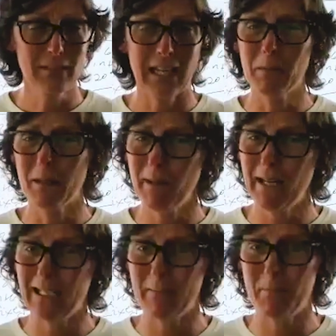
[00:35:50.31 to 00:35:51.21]
I'm like,
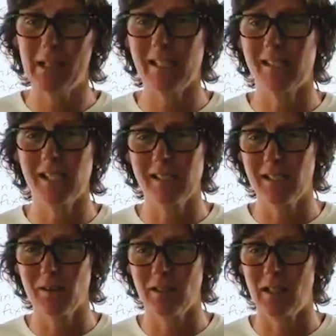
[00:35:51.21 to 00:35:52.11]
man, I bought like 6
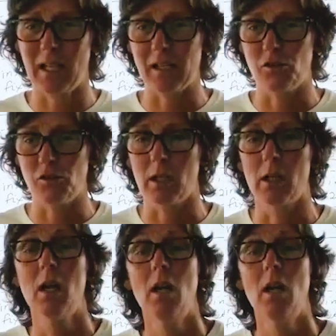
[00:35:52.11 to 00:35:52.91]
deals in the last year.